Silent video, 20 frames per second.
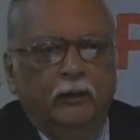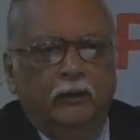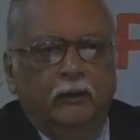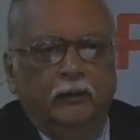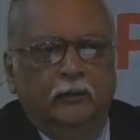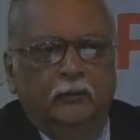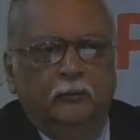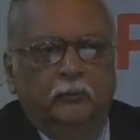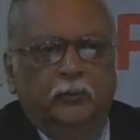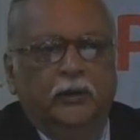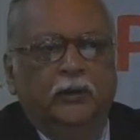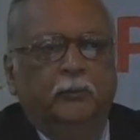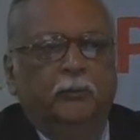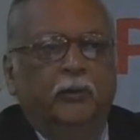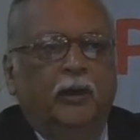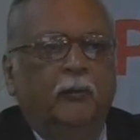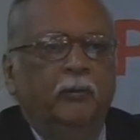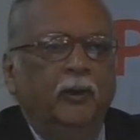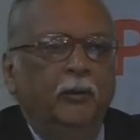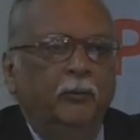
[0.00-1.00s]
But the
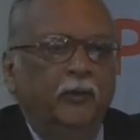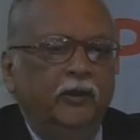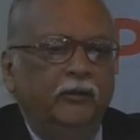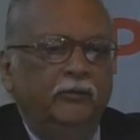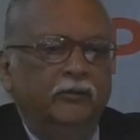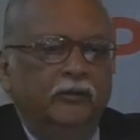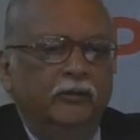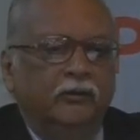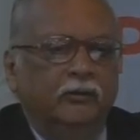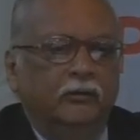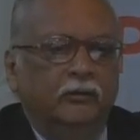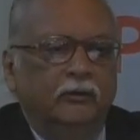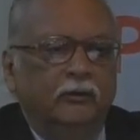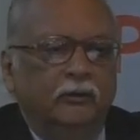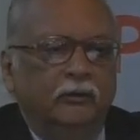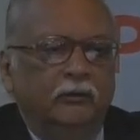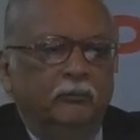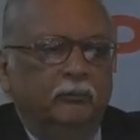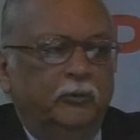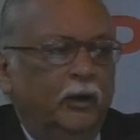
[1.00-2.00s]
problem is
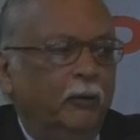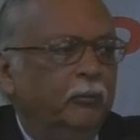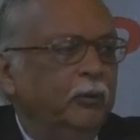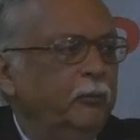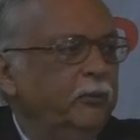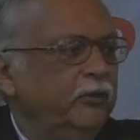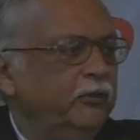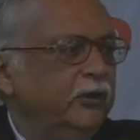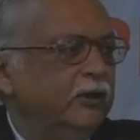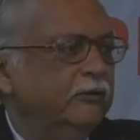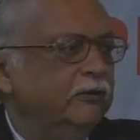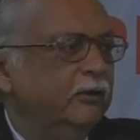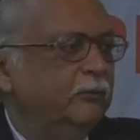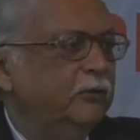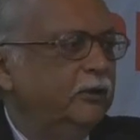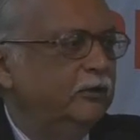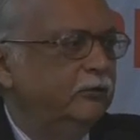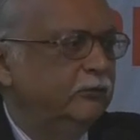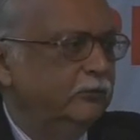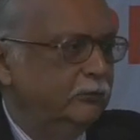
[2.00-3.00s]
the
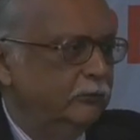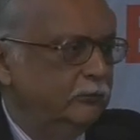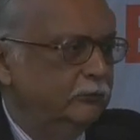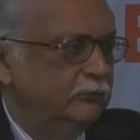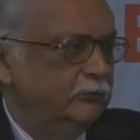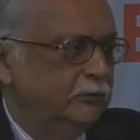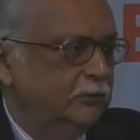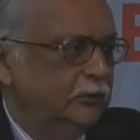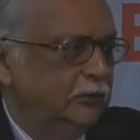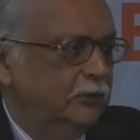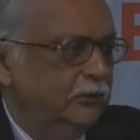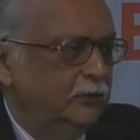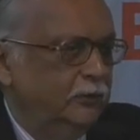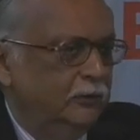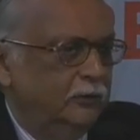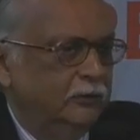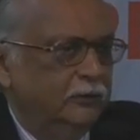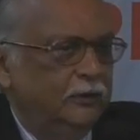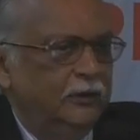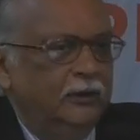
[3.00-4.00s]
examiners,
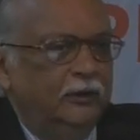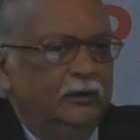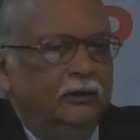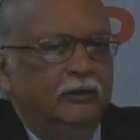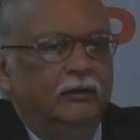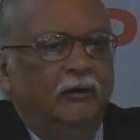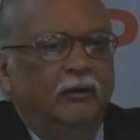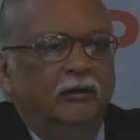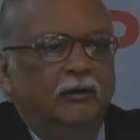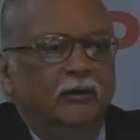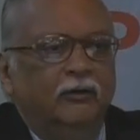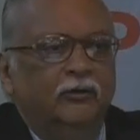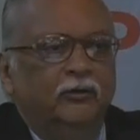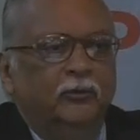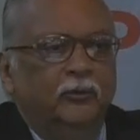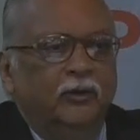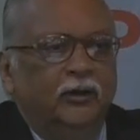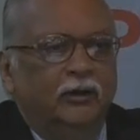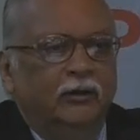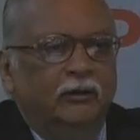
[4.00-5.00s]
not the
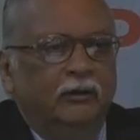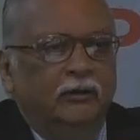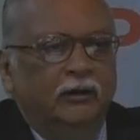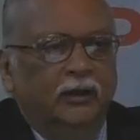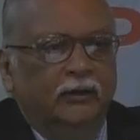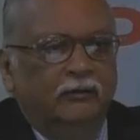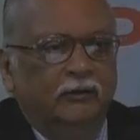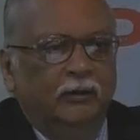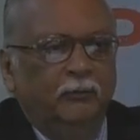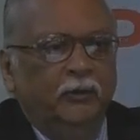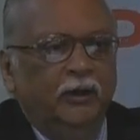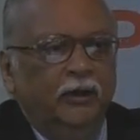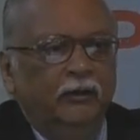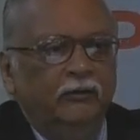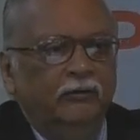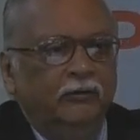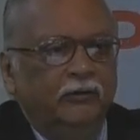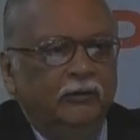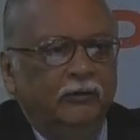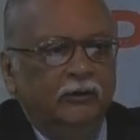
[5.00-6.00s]
student. The examiners
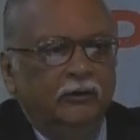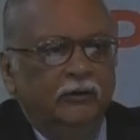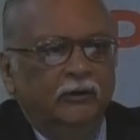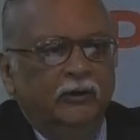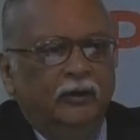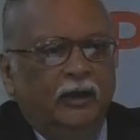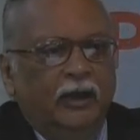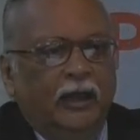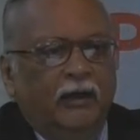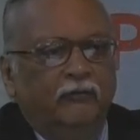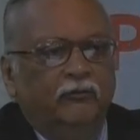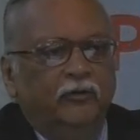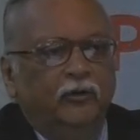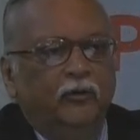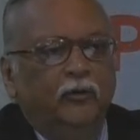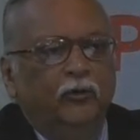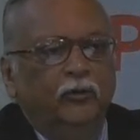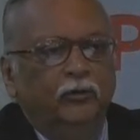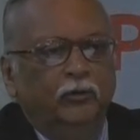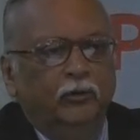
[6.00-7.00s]
have to
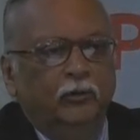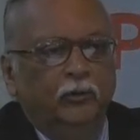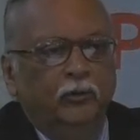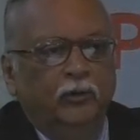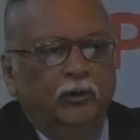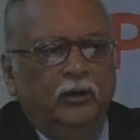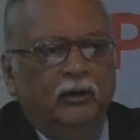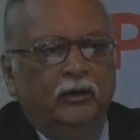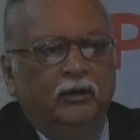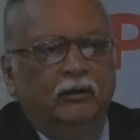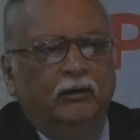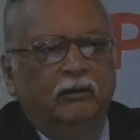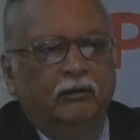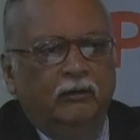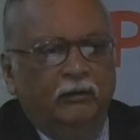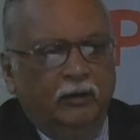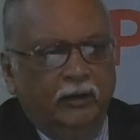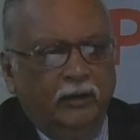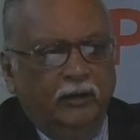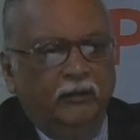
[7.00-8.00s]
go through
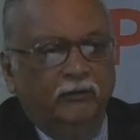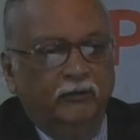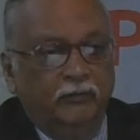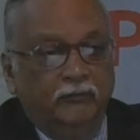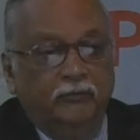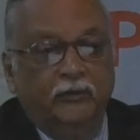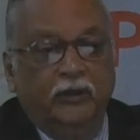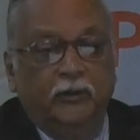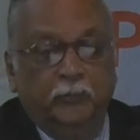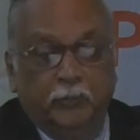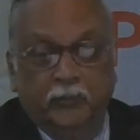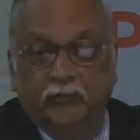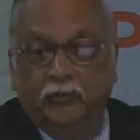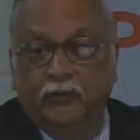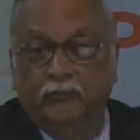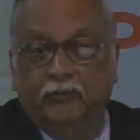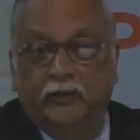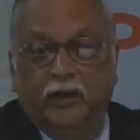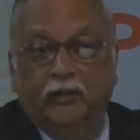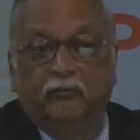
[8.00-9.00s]
because especially if
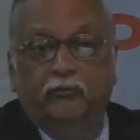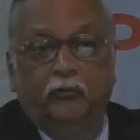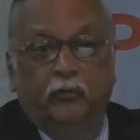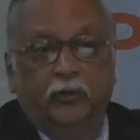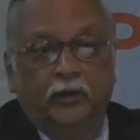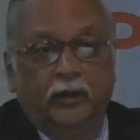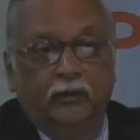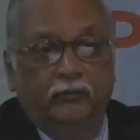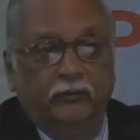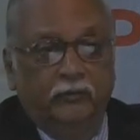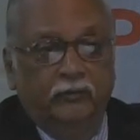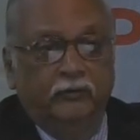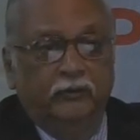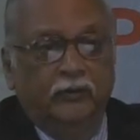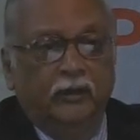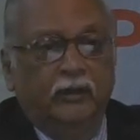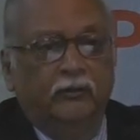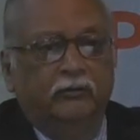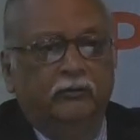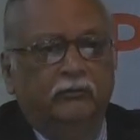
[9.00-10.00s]
there are 4 cases
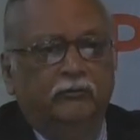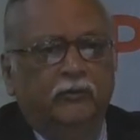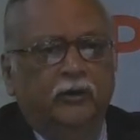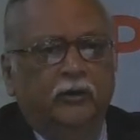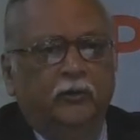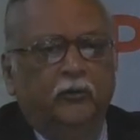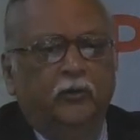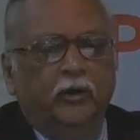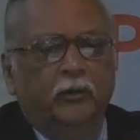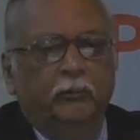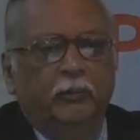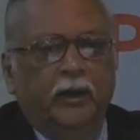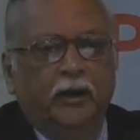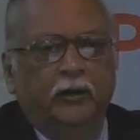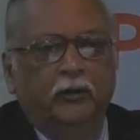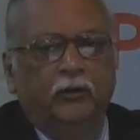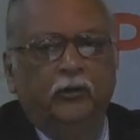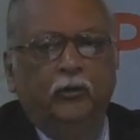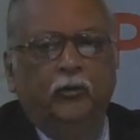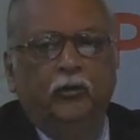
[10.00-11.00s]
as we are going back to
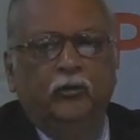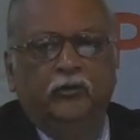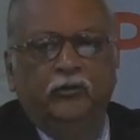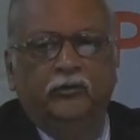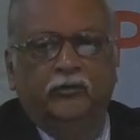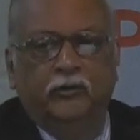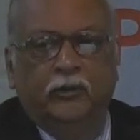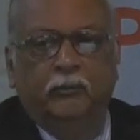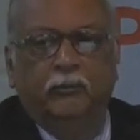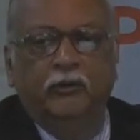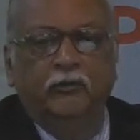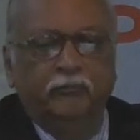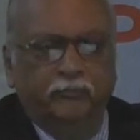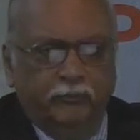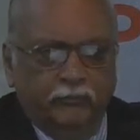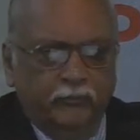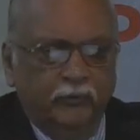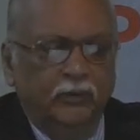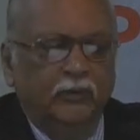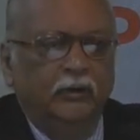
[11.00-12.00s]
the old system.
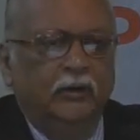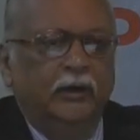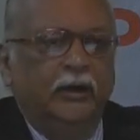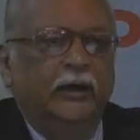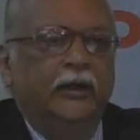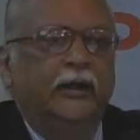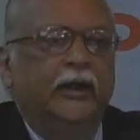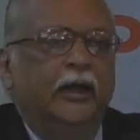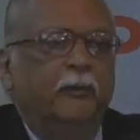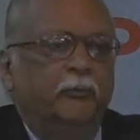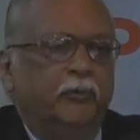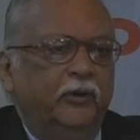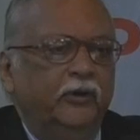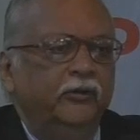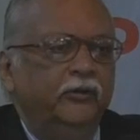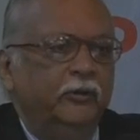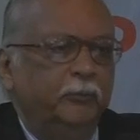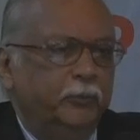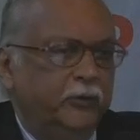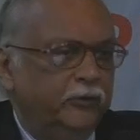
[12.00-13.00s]
It happens. The
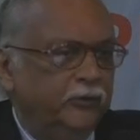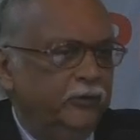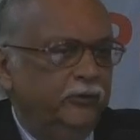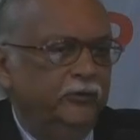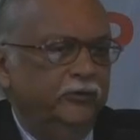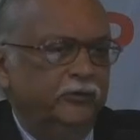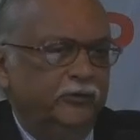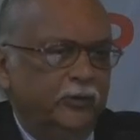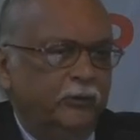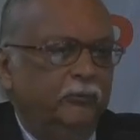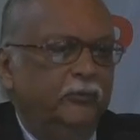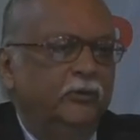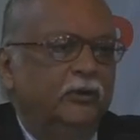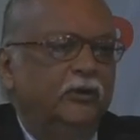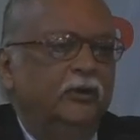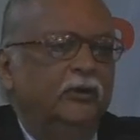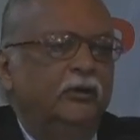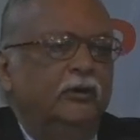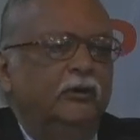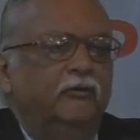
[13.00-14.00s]
present system,
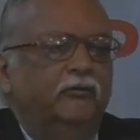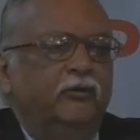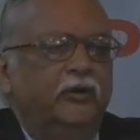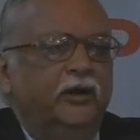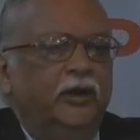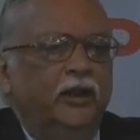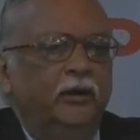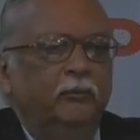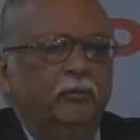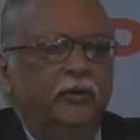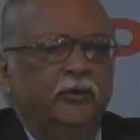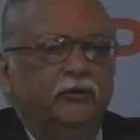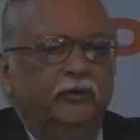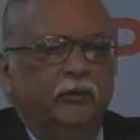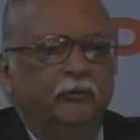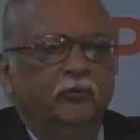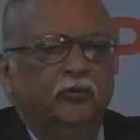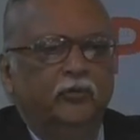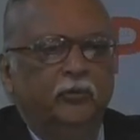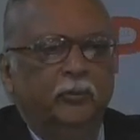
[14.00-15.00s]
the DMV
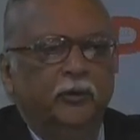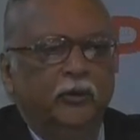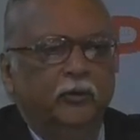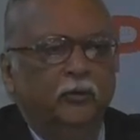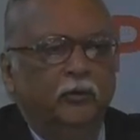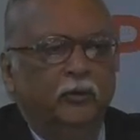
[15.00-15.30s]
seems to be good,